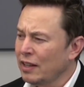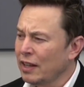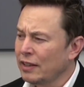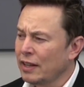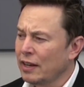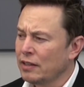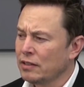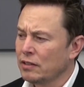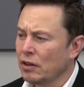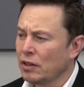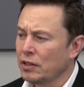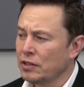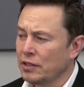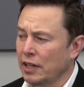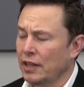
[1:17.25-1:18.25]
That That is
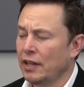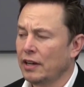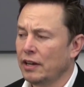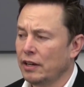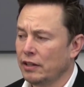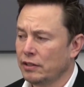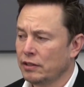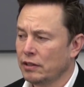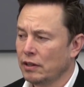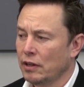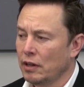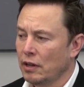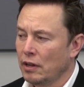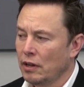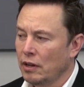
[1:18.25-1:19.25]
not to say that it is
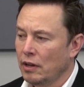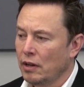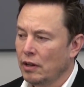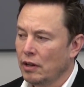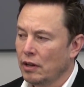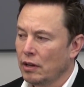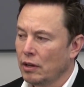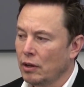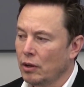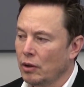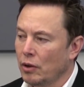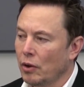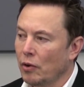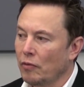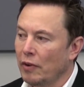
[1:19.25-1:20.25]

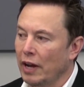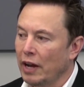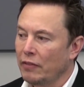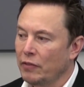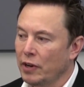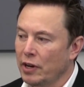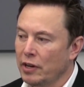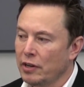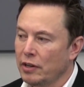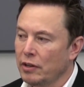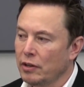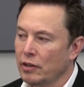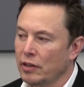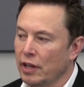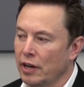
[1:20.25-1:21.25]
good or bad, but it,
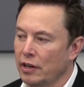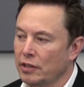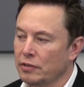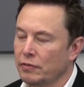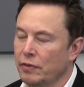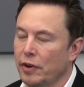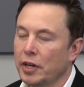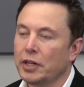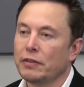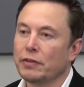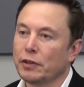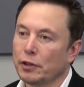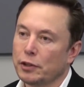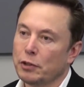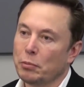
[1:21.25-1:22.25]
that it is very
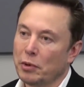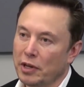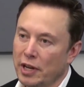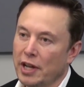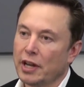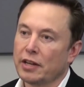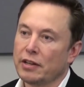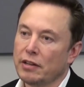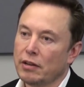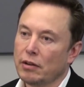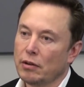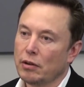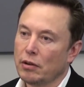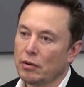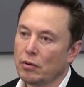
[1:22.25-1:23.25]
difficult to predict
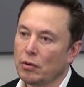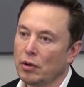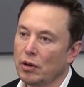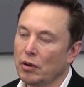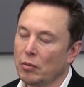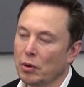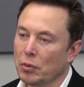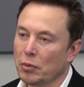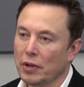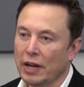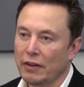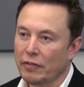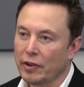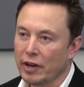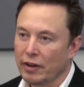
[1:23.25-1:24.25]
uh, what will
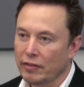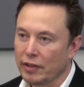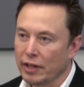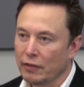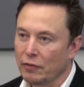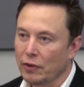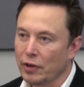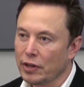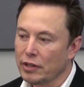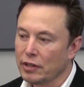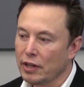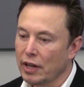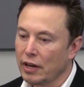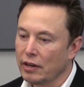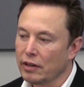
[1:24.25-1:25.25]
happen after that point,
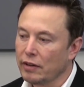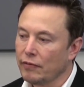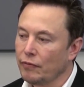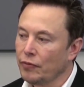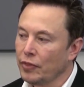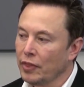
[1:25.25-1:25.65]
and